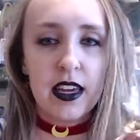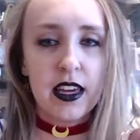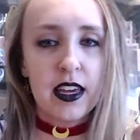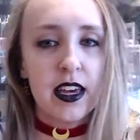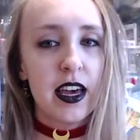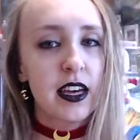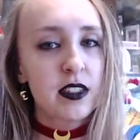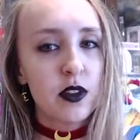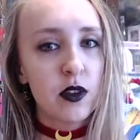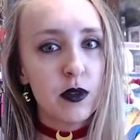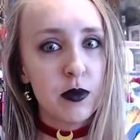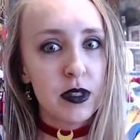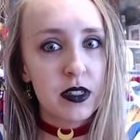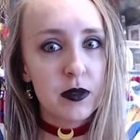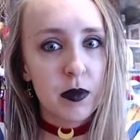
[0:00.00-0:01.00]
it has a whole
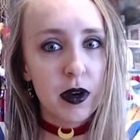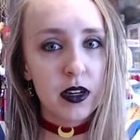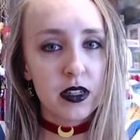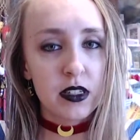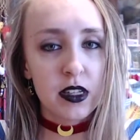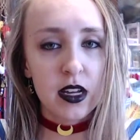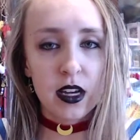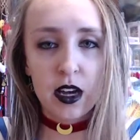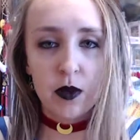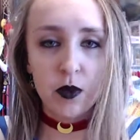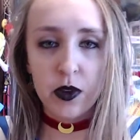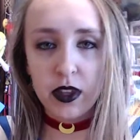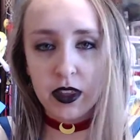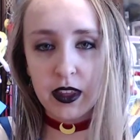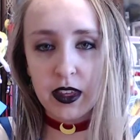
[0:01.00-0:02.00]
bunch of parts that come
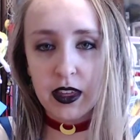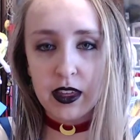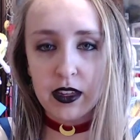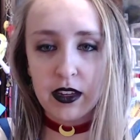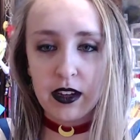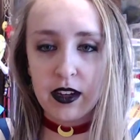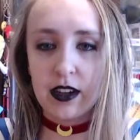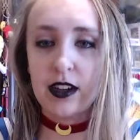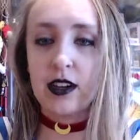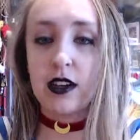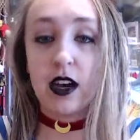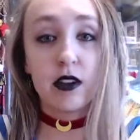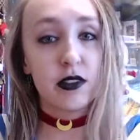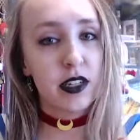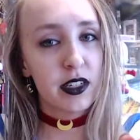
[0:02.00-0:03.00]
with it.
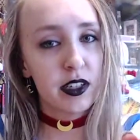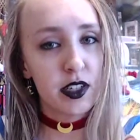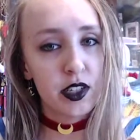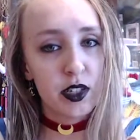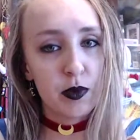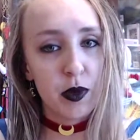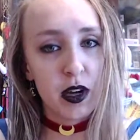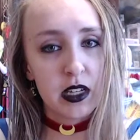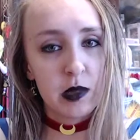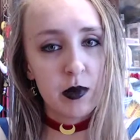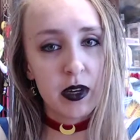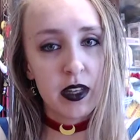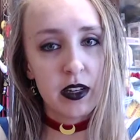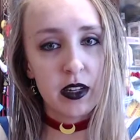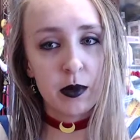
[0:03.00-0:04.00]
I was actually surprised
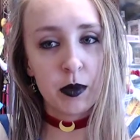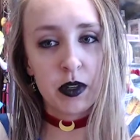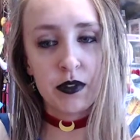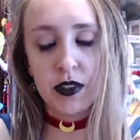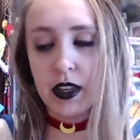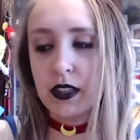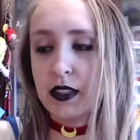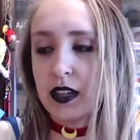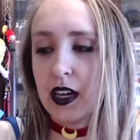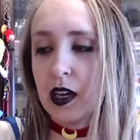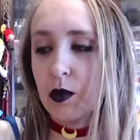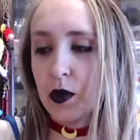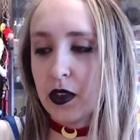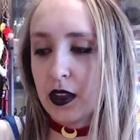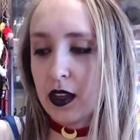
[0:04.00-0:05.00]
by the number of things that came
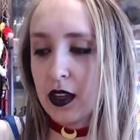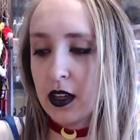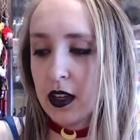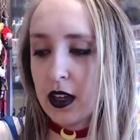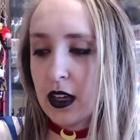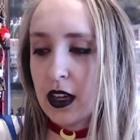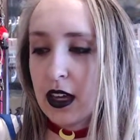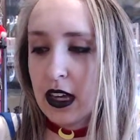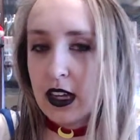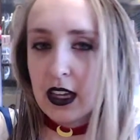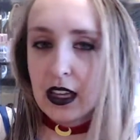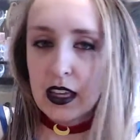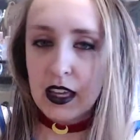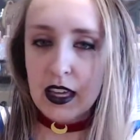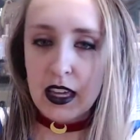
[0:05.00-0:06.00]
with it.
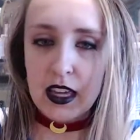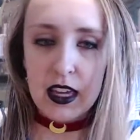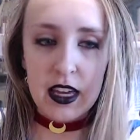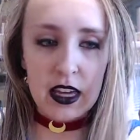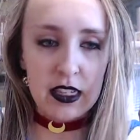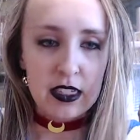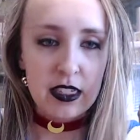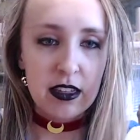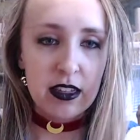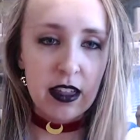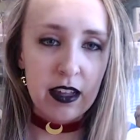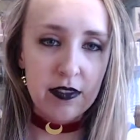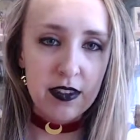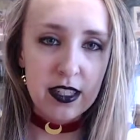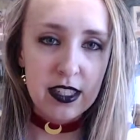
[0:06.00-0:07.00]
It has a
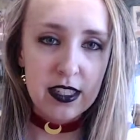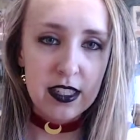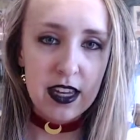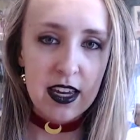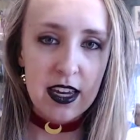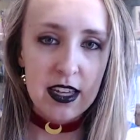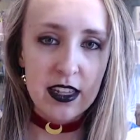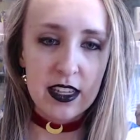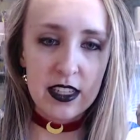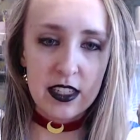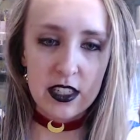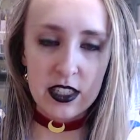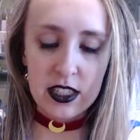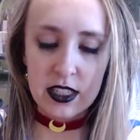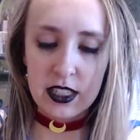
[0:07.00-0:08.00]
lovely stand that it
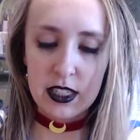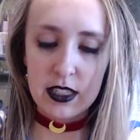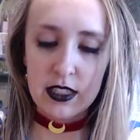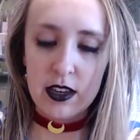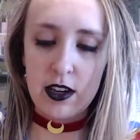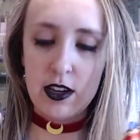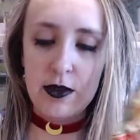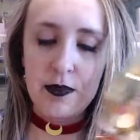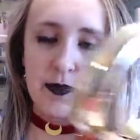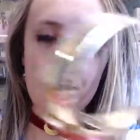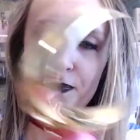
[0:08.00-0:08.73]
just sits on,